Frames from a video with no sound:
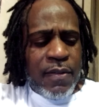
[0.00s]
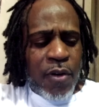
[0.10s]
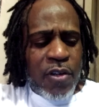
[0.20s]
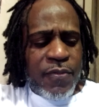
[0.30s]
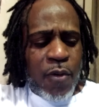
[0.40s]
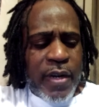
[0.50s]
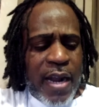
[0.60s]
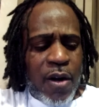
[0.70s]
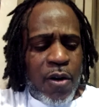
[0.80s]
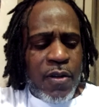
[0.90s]
Verse 4 And
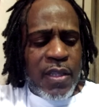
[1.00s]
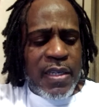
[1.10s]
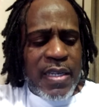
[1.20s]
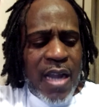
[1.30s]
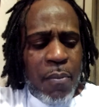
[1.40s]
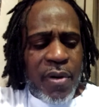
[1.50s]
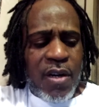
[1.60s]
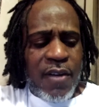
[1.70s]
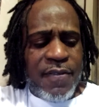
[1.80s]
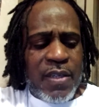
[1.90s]
I heard the number
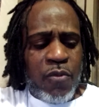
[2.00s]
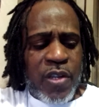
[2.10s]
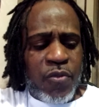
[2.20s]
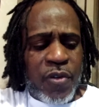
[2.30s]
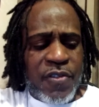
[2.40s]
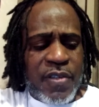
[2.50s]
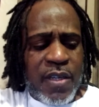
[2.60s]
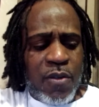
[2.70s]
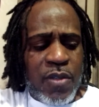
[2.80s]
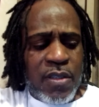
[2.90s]
of them which were
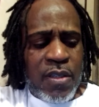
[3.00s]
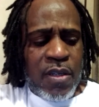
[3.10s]
sealed,